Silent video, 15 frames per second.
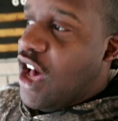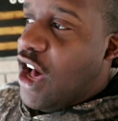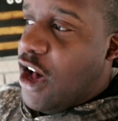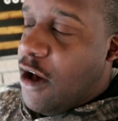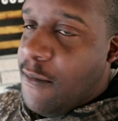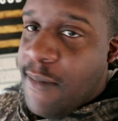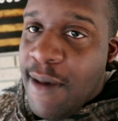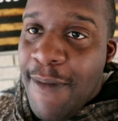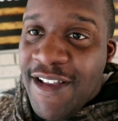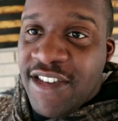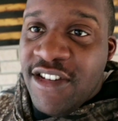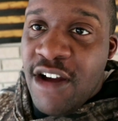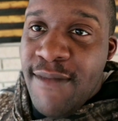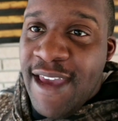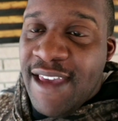Um, I'm about to
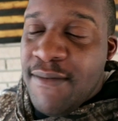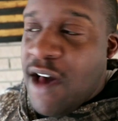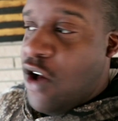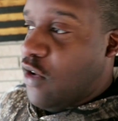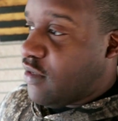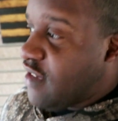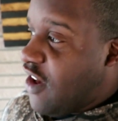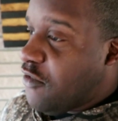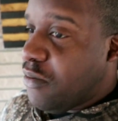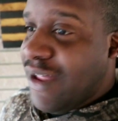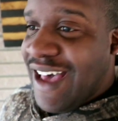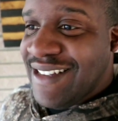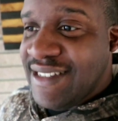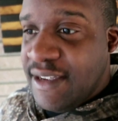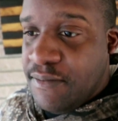start making my own soft
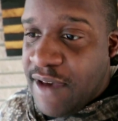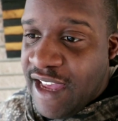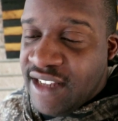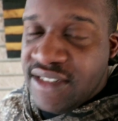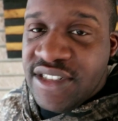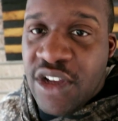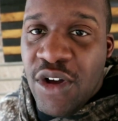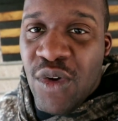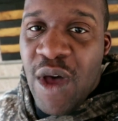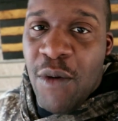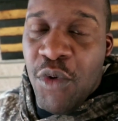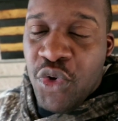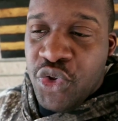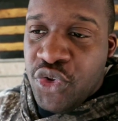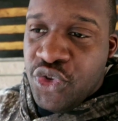plastic bait. So
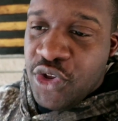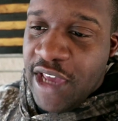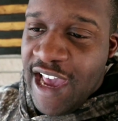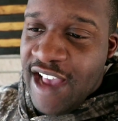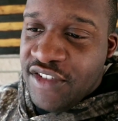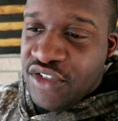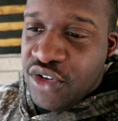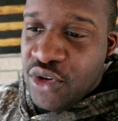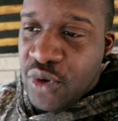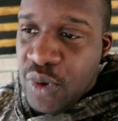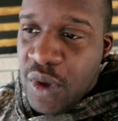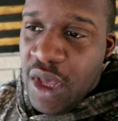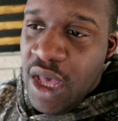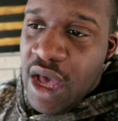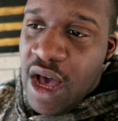I want you guys to
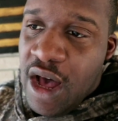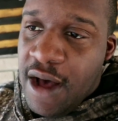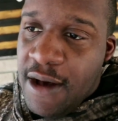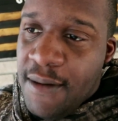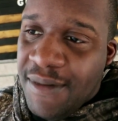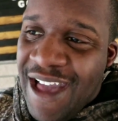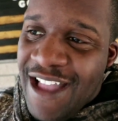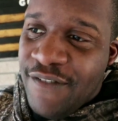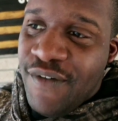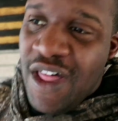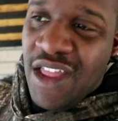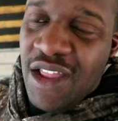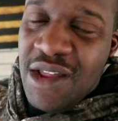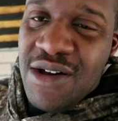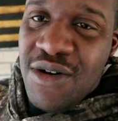um, kind of
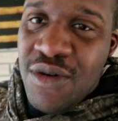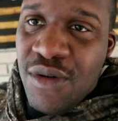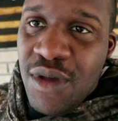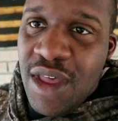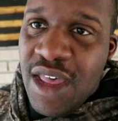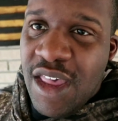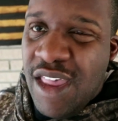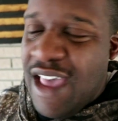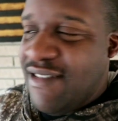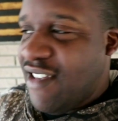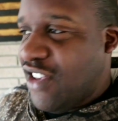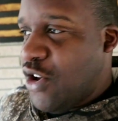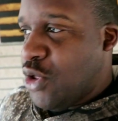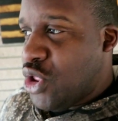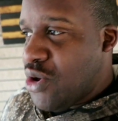follow along as I
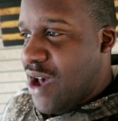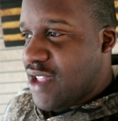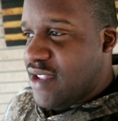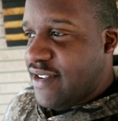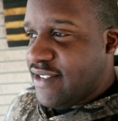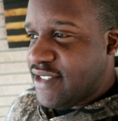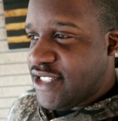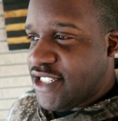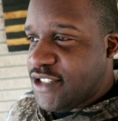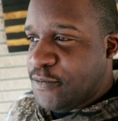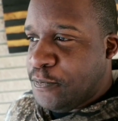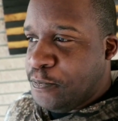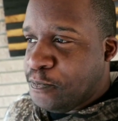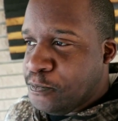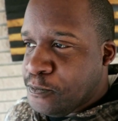go throughout this
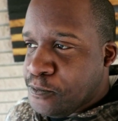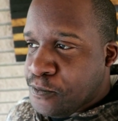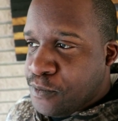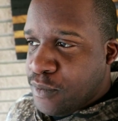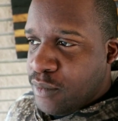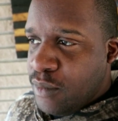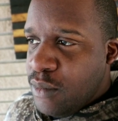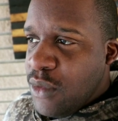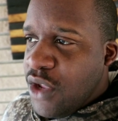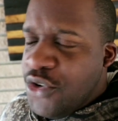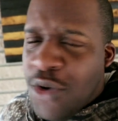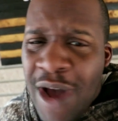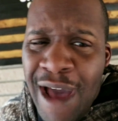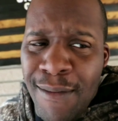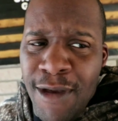
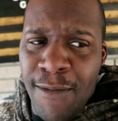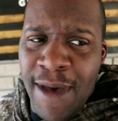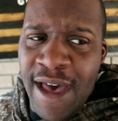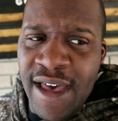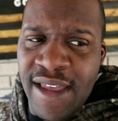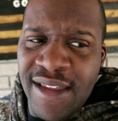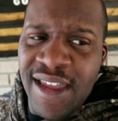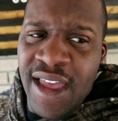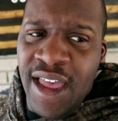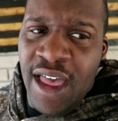new hobby of mine.